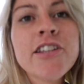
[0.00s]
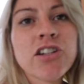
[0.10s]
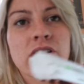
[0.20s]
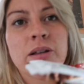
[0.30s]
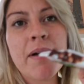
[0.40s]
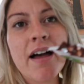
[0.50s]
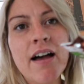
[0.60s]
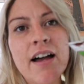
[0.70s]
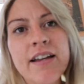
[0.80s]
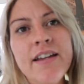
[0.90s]
a chocolate
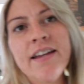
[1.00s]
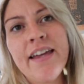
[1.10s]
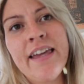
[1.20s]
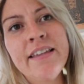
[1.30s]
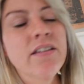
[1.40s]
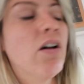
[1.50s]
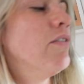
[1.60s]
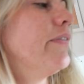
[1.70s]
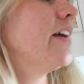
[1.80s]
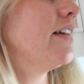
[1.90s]
bar is
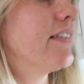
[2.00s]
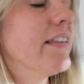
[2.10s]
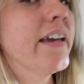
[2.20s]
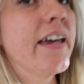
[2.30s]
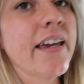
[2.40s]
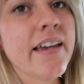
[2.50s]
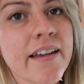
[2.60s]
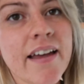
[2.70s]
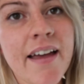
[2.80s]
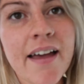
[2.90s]

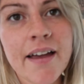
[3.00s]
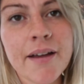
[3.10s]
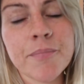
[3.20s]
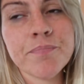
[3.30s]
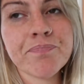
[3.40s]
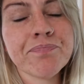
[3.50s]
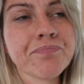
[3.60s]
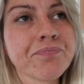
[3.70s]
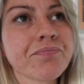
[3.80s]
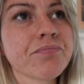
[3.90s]
obviously, if
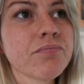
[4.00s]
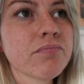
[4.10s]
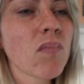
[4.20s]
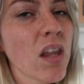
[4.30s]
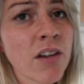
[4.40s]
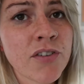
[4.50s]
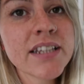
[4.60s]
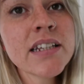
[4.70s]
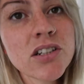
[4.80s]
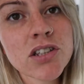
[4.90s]
I
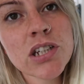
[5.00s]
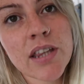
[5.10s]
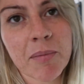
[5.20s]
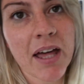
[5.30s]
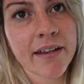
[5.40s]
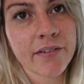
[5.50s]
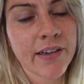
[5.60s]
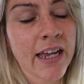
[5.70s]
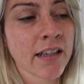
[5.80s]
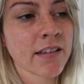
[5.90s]
didn't do them kind of
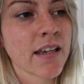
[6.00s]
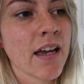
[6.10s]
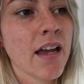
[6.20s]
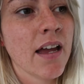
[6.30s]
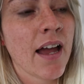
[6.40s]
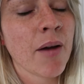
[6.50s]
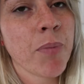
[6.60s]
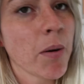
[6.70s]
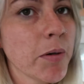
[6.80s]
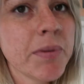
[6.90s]
things, I'd
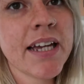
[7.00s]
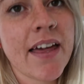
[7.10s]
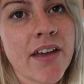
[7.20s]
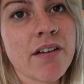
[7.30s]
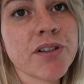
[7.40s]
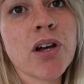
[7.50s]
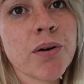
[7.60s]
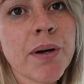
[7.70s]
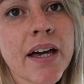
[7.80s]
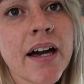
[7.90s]
probably get there a lot
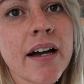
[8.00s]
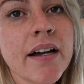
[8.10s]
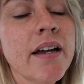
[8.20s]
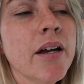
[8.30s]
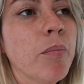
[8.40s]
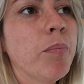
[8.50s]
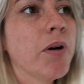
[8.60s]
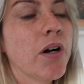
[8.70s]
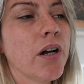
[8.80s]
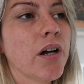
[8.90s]
quicker.
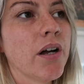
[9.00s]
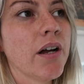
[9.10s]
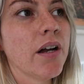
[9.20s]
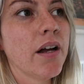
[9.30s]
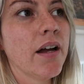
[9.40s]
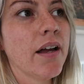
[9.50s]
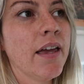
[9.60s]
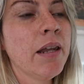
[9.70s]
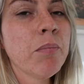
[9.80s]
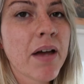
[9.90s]
But
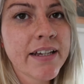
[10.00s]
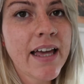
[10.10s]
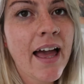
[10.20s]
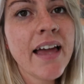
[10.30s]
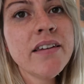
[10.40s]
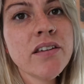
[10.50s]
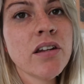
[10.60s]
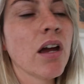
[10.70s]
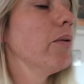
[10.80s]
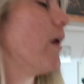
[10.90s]
in my head, you
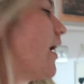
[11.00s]
know,